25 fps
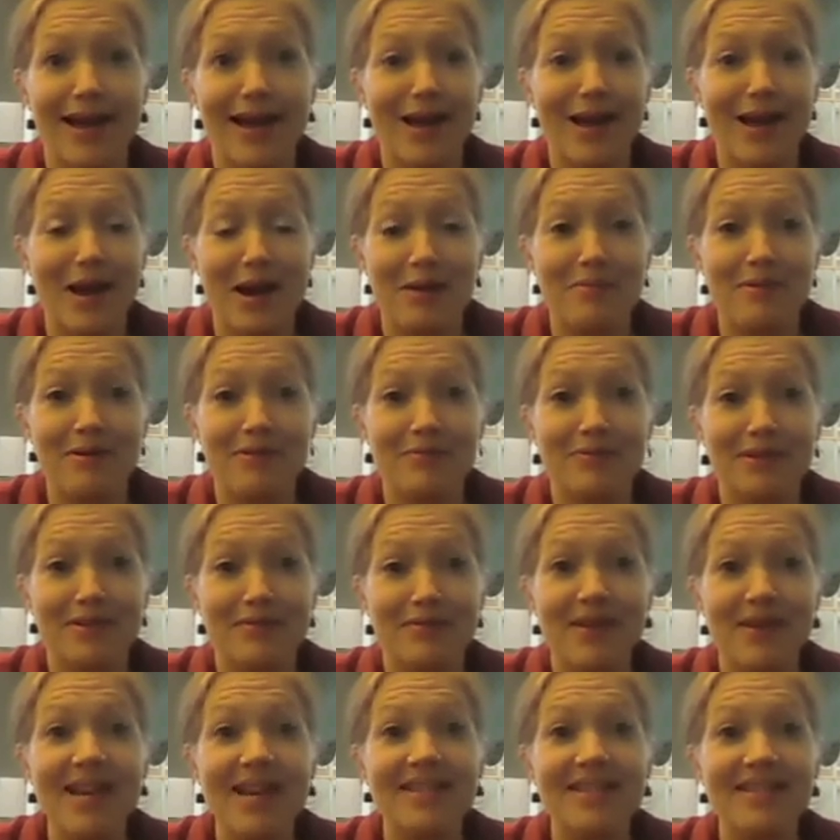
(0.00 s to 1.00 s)
I mean, it was
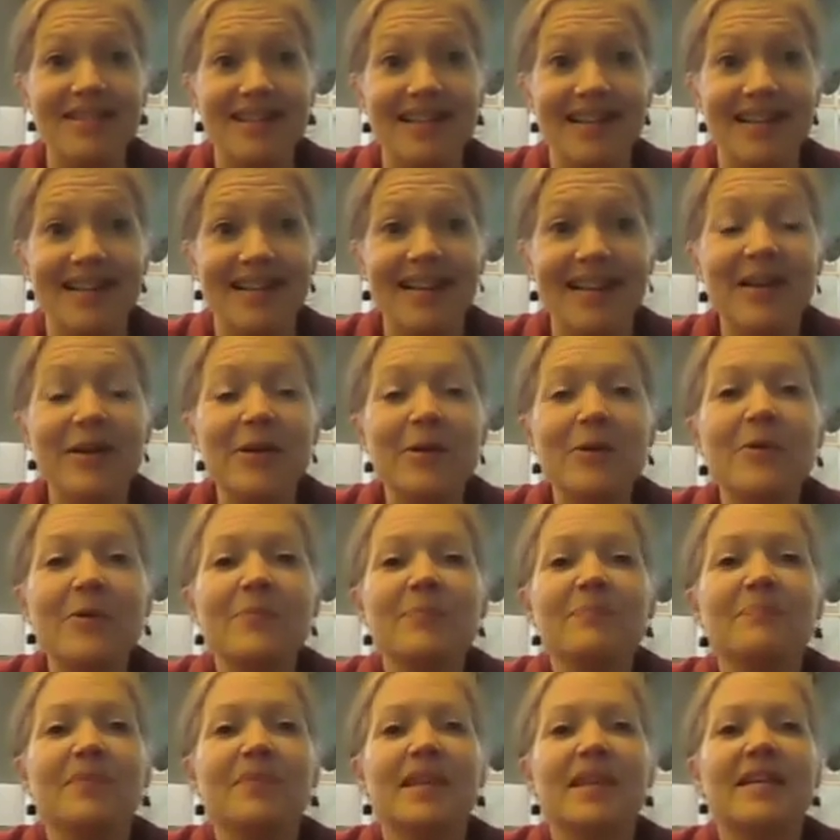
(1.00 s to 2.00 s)
amazing.
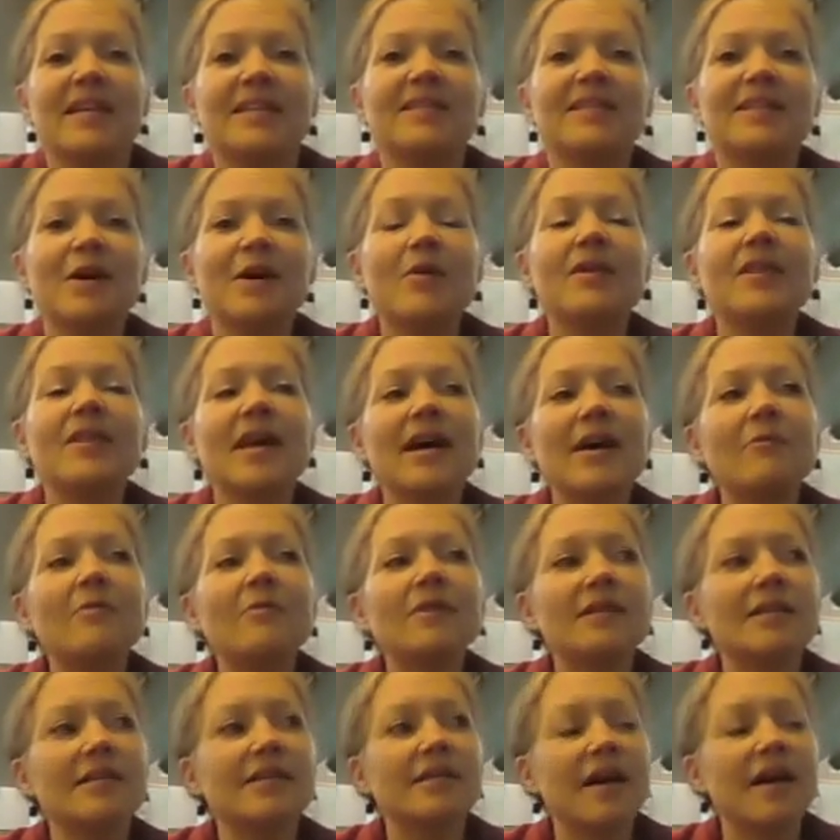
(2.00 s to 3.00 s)
So, and that
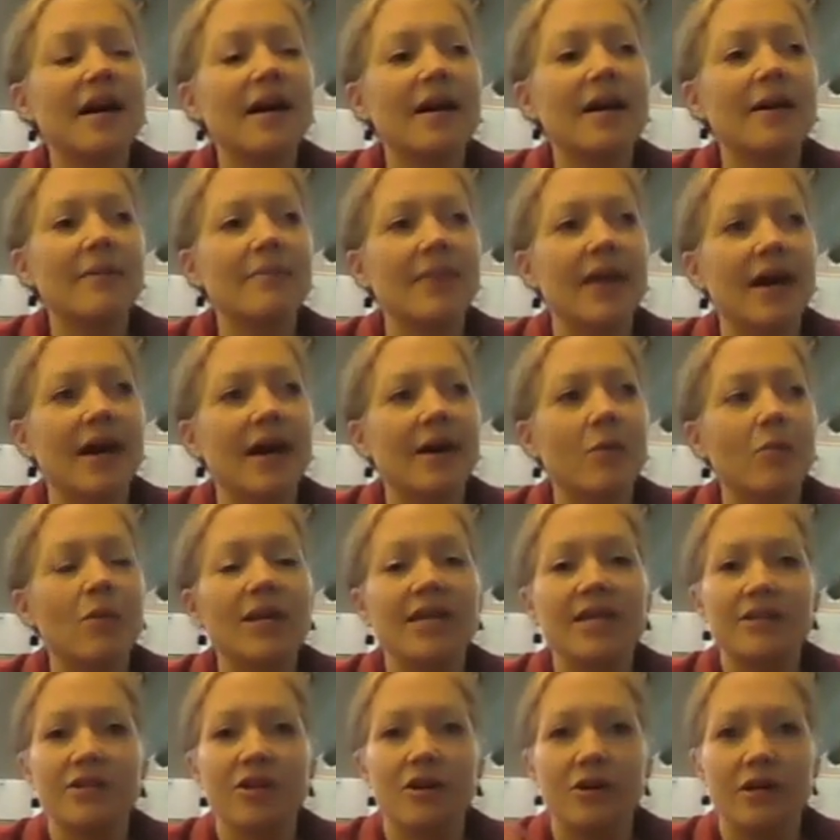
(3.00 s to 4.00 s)
was the time that
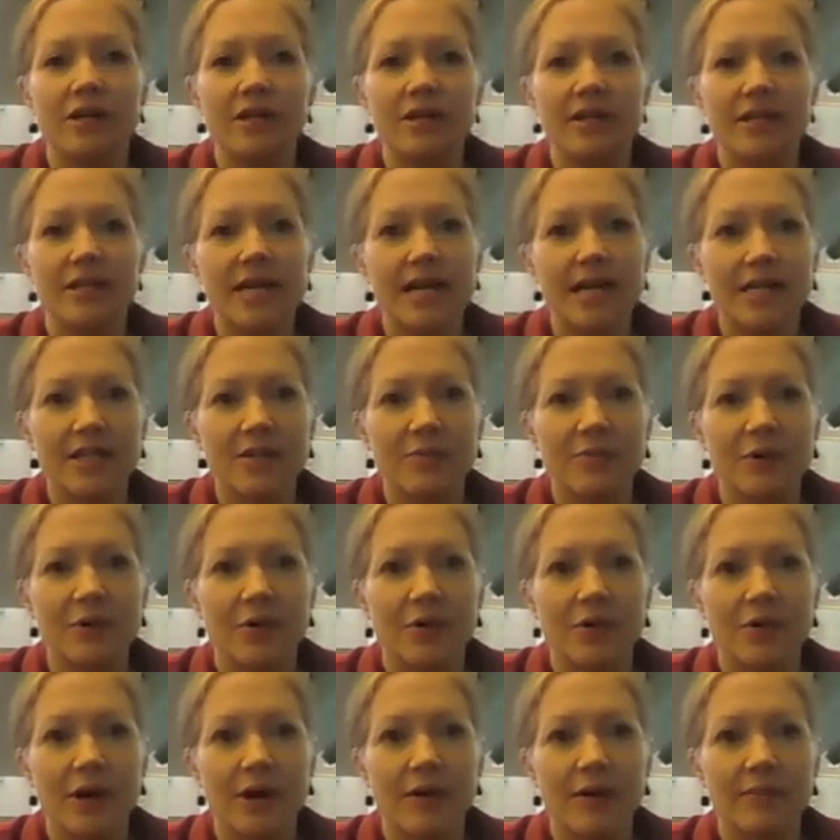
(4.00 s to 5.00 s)
we started the dance
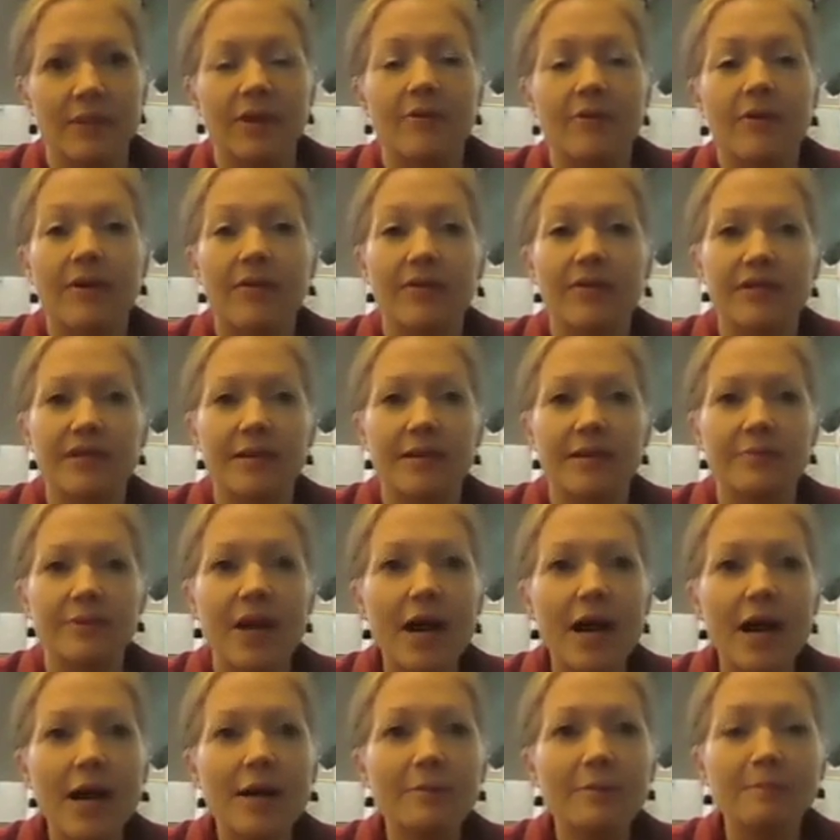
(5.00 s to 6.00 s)
program, like around the same
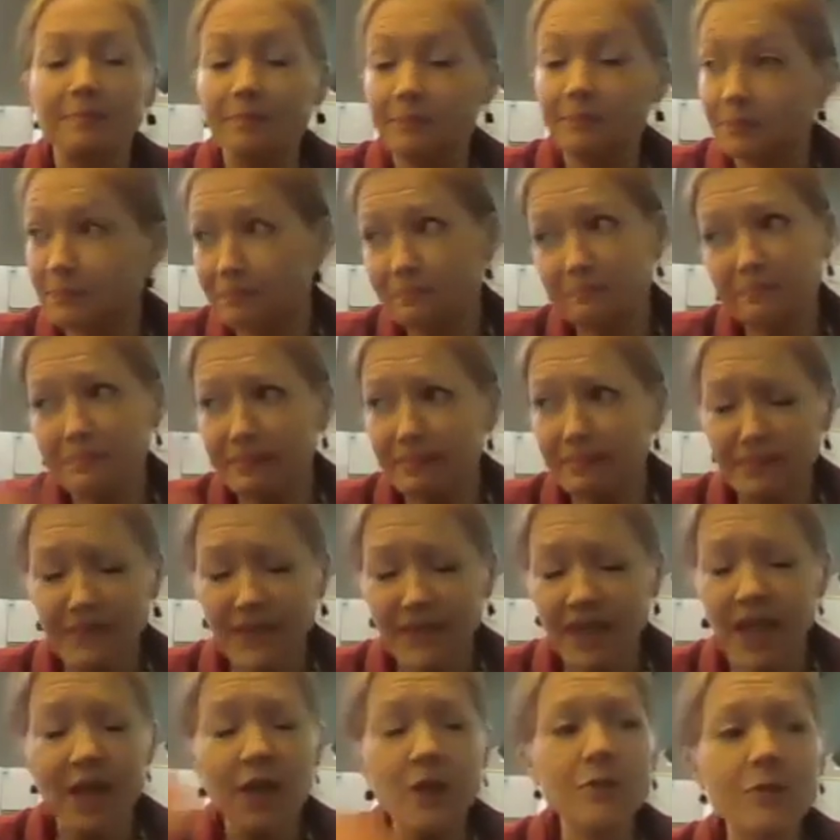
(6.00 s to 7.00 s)
time,
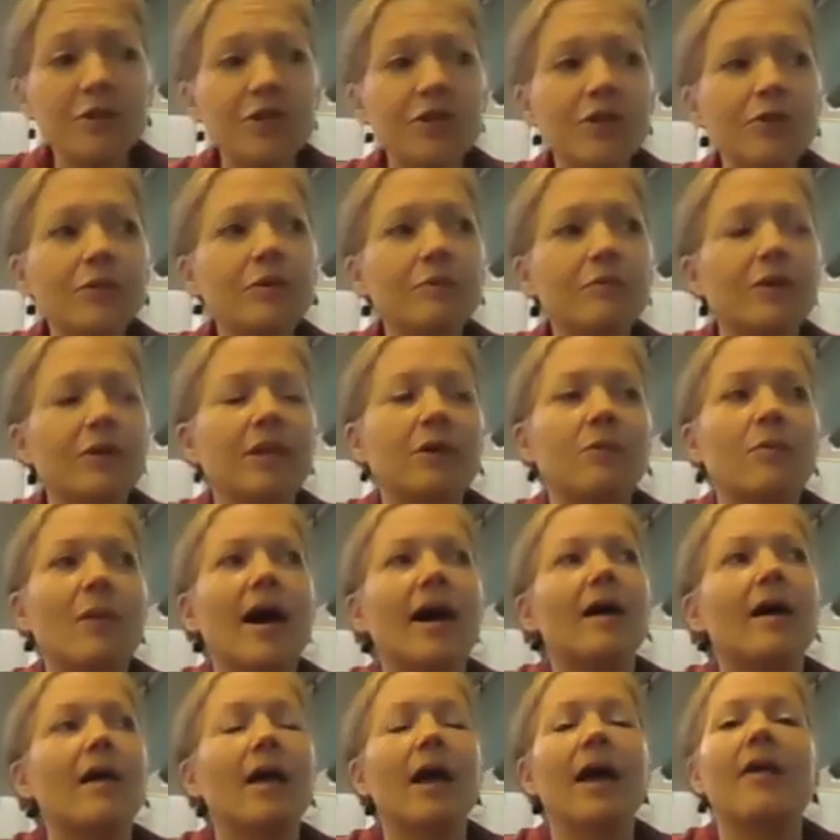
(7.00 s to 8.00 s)
and it was doing really
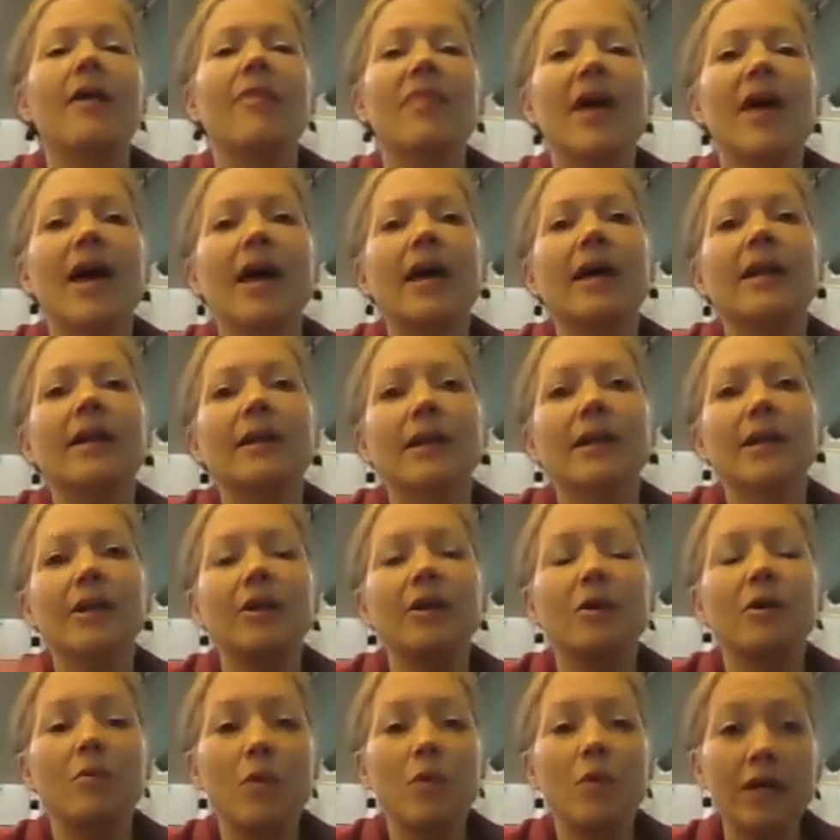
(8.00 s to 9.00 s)
well. And then, you
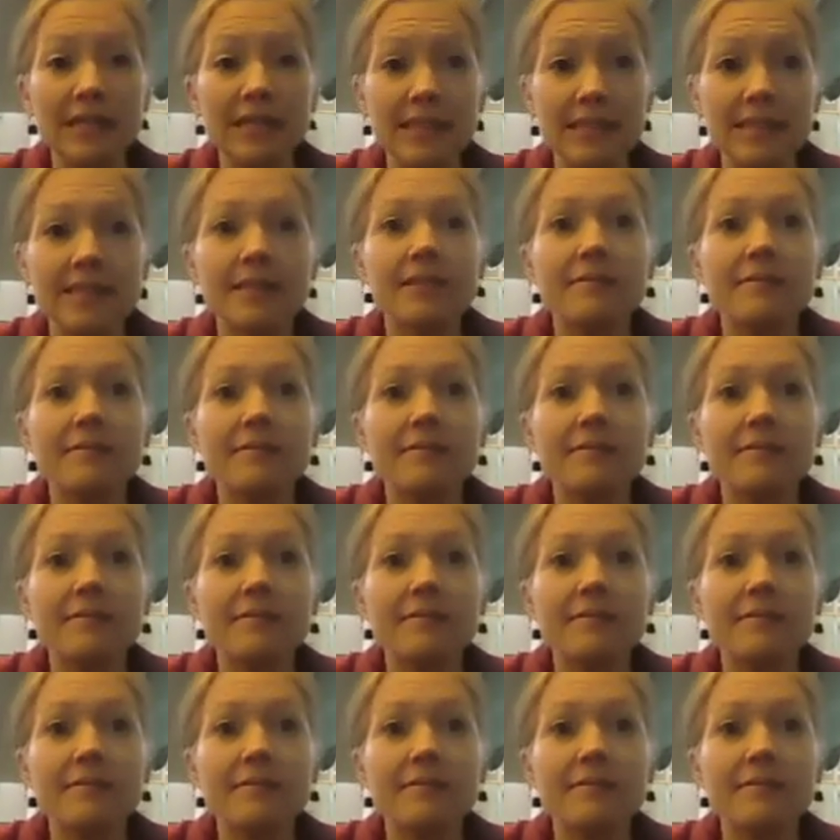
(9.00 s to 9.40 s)
know, once